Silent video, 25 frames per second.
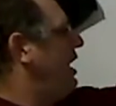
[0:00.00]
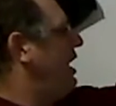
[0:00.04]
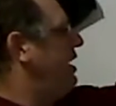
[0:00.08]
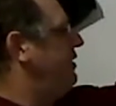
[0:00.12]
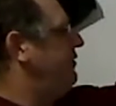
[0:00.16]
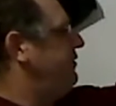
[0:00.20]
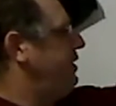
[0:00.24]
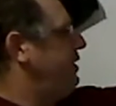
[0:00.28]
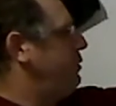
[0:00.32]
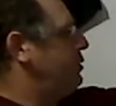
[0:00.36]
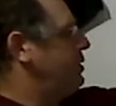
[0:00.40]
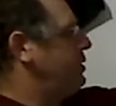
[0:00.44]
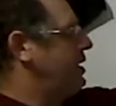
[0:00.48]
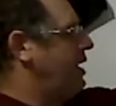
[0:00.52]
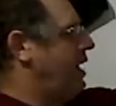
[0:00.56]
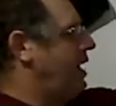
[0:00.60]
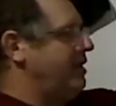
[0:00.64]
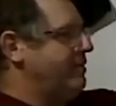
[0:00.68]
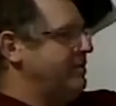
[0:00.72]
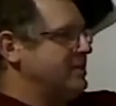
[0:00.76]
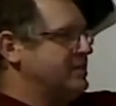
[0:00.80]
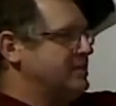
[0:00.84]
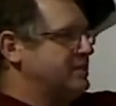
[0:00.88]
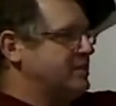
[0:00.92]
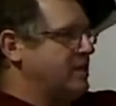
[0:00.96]
if it were to have
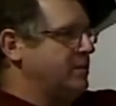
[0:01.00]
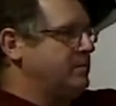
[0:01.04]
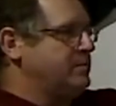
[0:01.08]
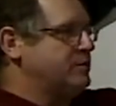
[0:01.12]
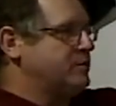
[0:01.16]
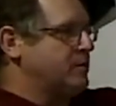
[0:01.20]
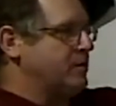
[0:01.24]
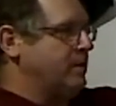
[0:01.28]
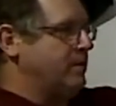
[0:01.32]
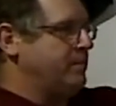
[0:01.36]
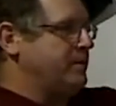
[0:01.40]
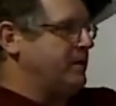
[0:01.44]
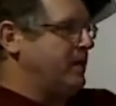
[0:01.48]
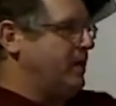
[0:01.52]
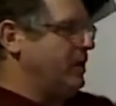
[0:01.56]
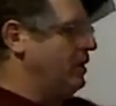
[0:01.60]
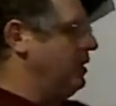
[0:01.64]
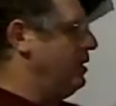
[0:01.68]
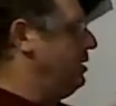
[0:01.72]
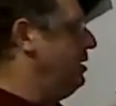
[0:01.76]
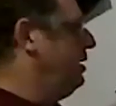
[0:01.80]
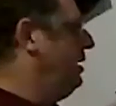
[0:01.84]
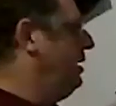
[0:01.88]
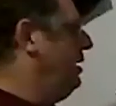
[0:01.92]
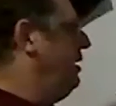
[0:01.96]
a subscript
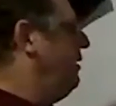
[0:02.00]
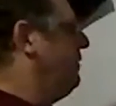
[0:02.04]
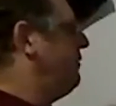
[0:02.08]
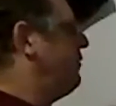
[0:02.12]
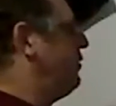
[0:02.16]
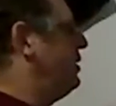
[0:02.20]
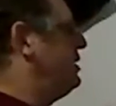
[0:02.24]
here, for